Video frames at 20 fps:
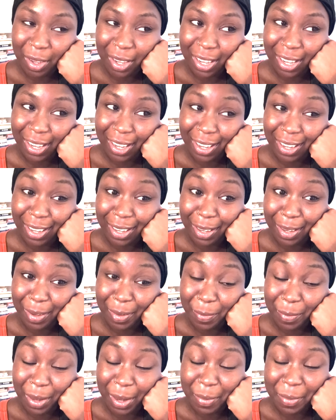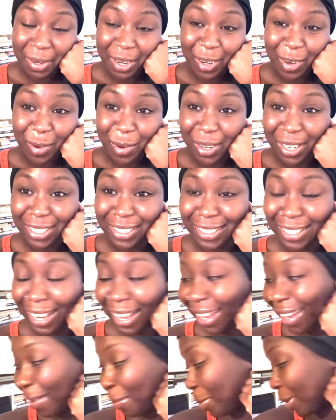I'm gonna call it a
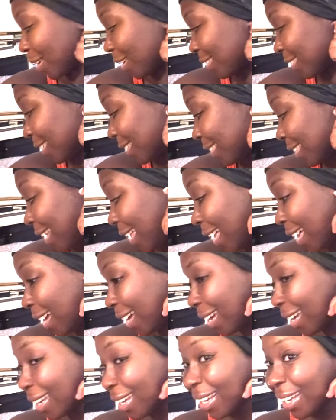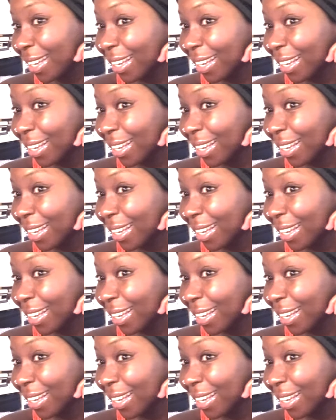day because it's like